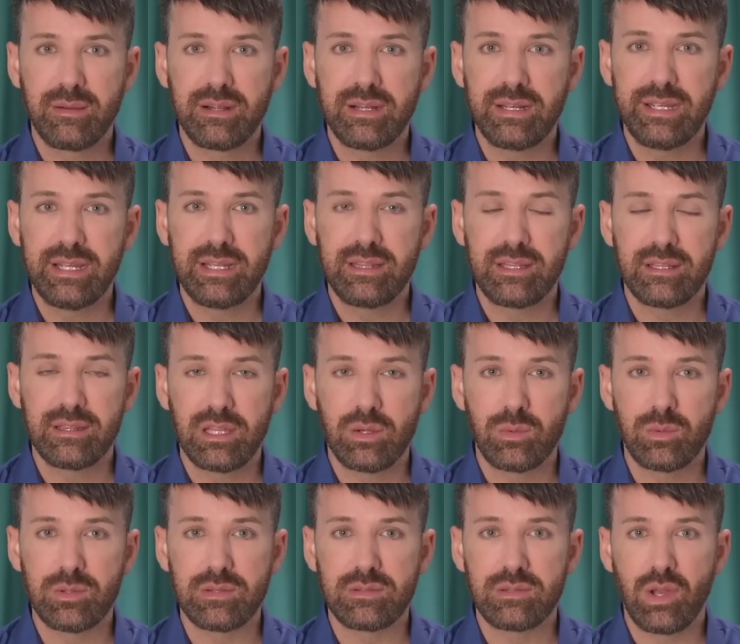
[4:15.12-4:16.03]
clear that there
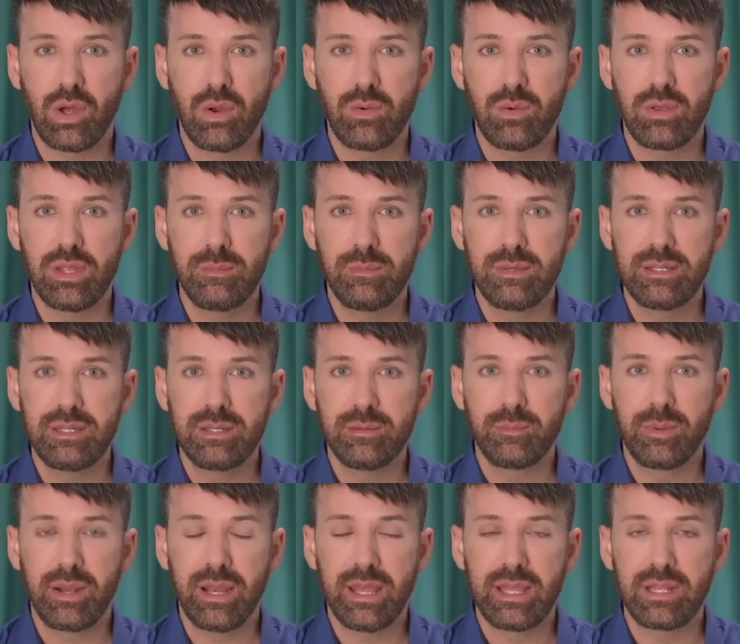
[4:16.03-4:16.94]
was no
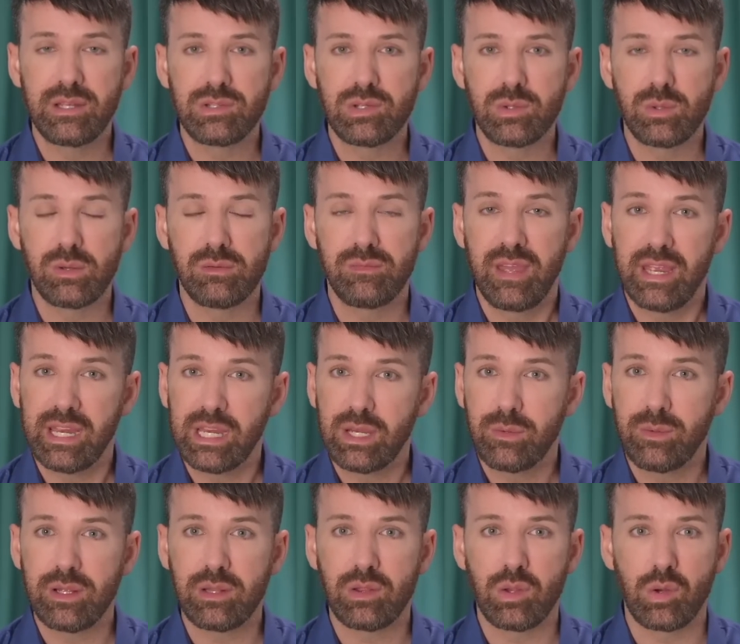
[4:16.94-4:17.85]
imminent plan to
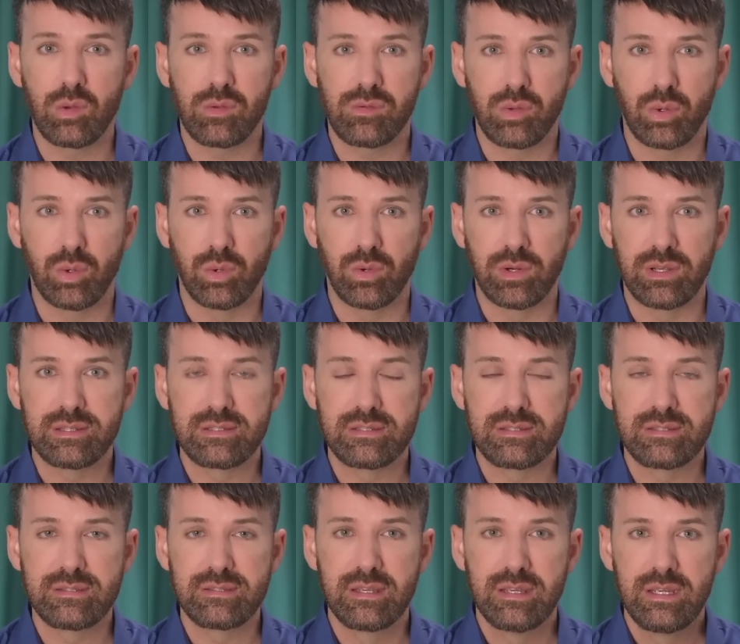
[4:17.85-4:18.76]
evacuate those
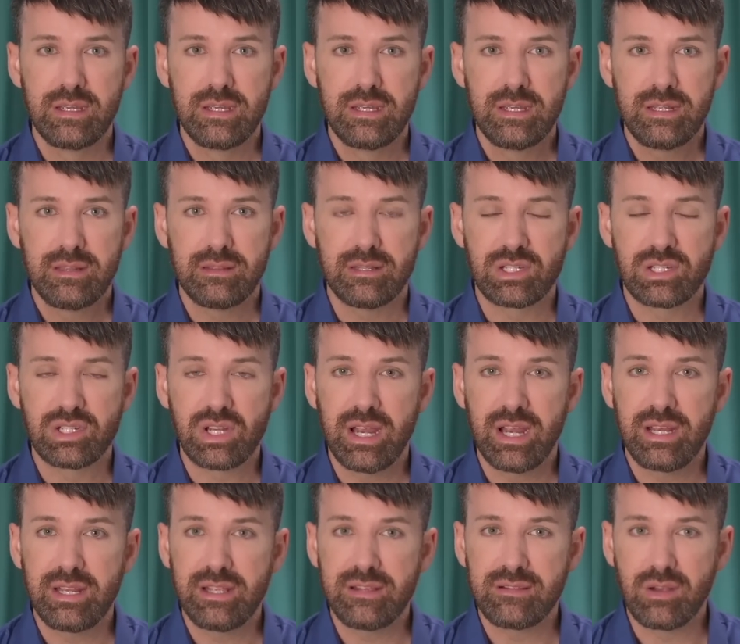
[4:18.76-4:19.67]
tourists, the
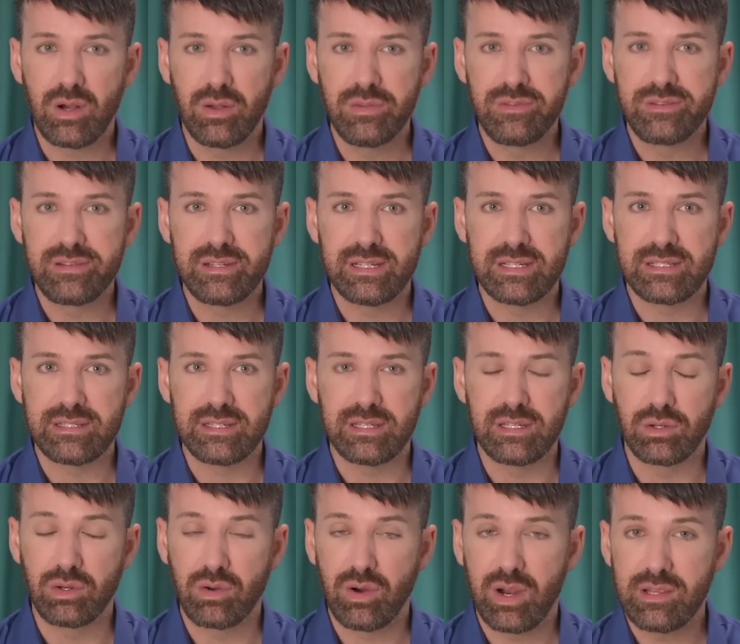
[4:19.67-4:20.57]
Chinese consulate
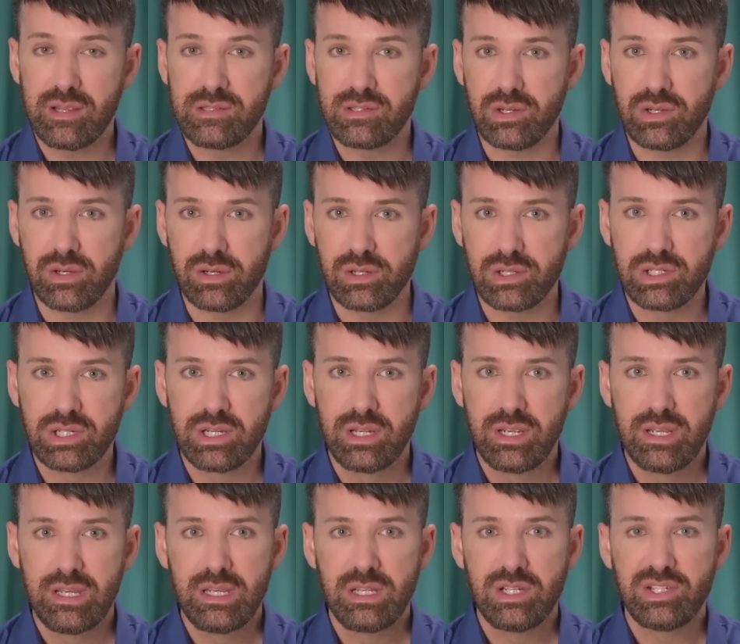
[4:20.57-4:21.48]
in Christchurch
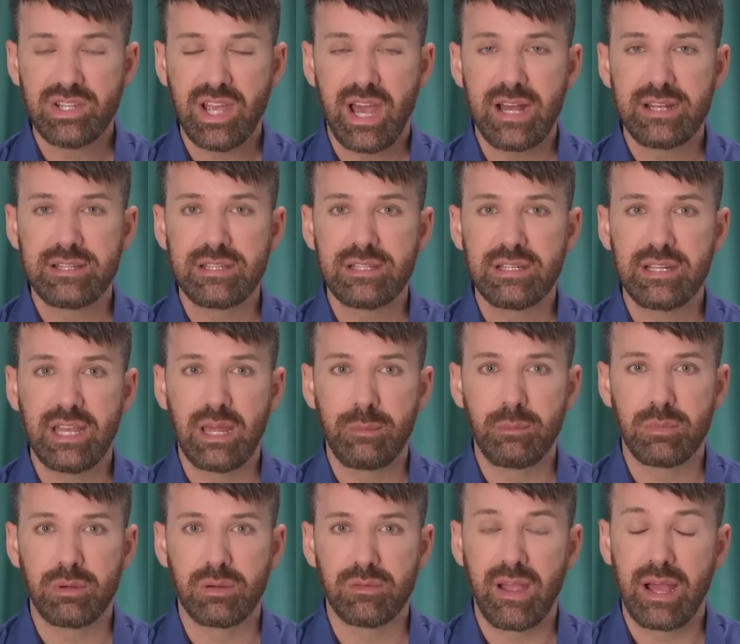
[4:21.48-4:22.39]
chartered a
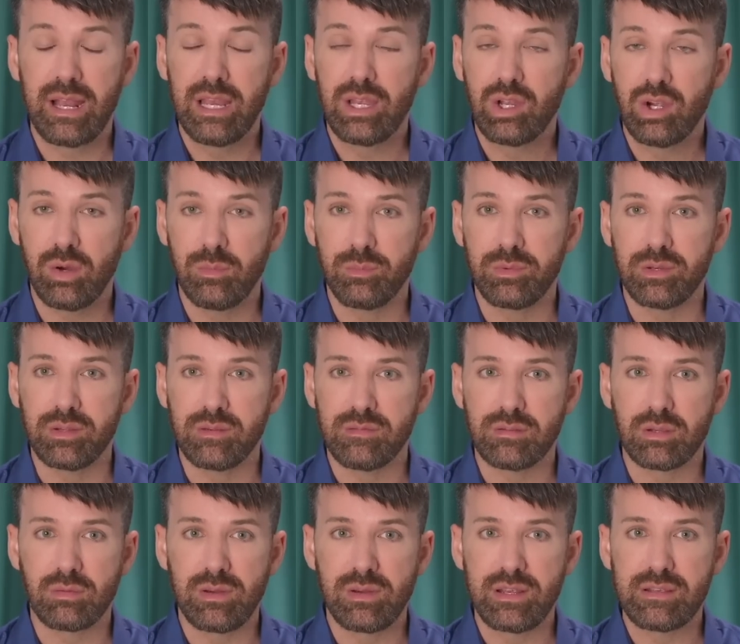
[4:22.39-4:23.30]
number of helicopters
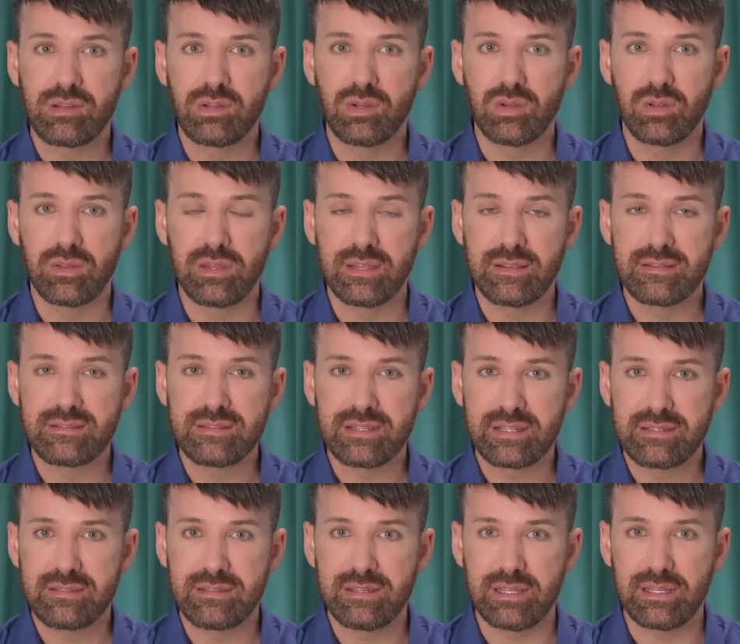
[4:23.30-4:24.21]
to rescue the
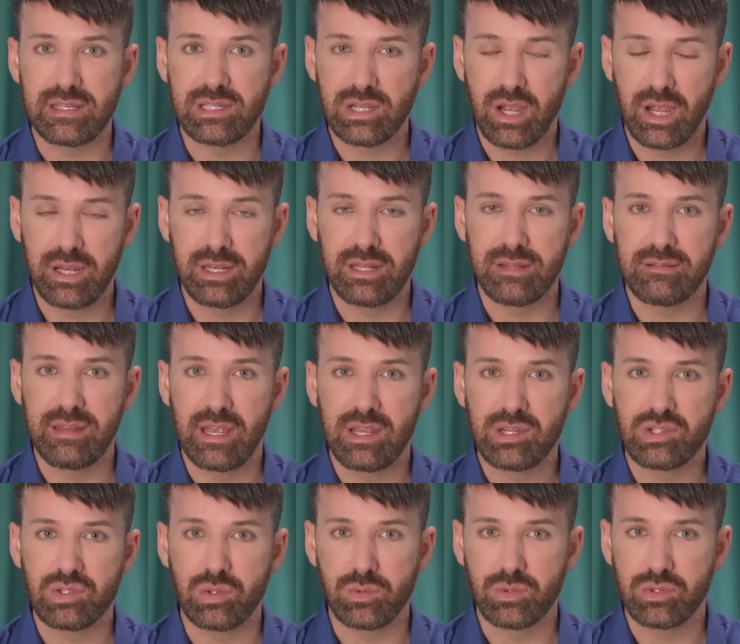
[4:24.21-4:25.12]
60 Chinese
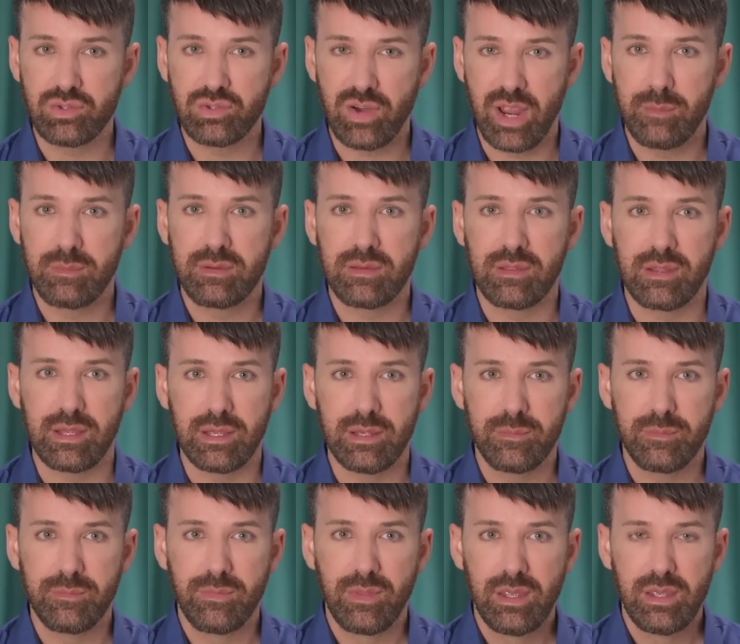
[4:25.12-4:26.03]
nationals trapped
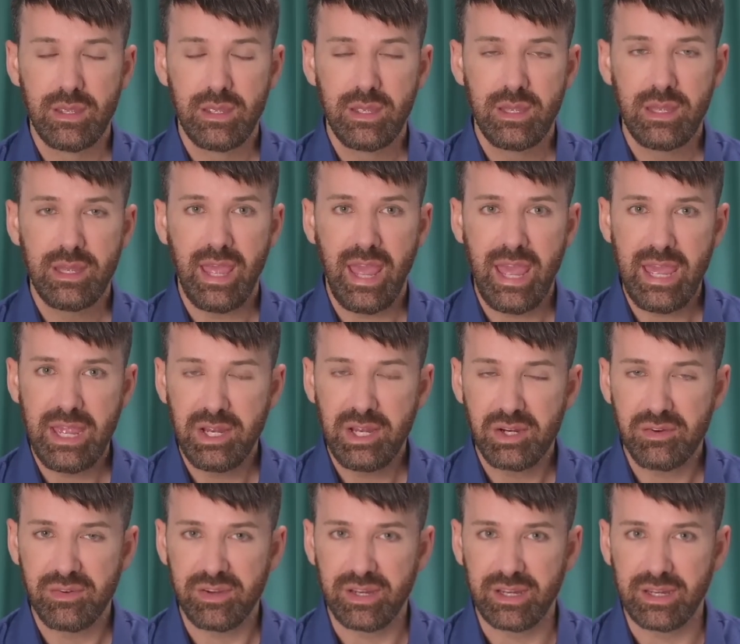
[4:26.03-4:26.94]
there,
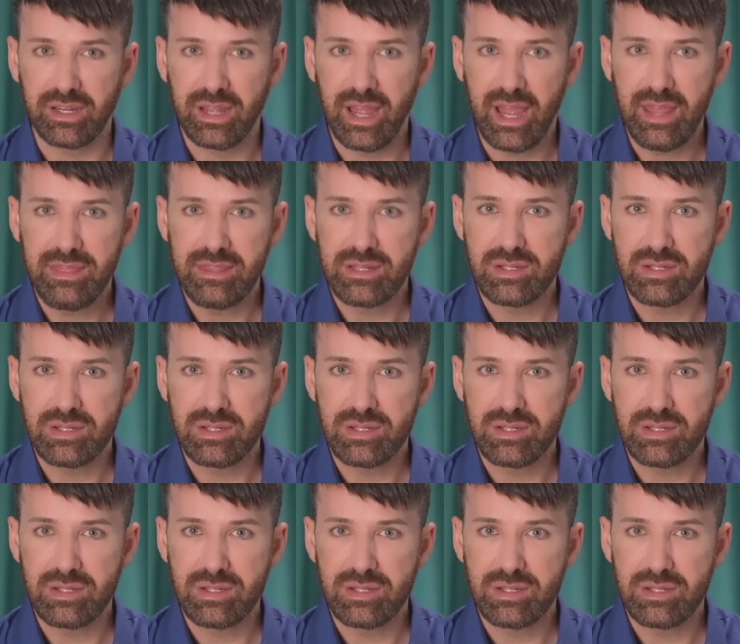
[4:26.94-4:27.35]
angering other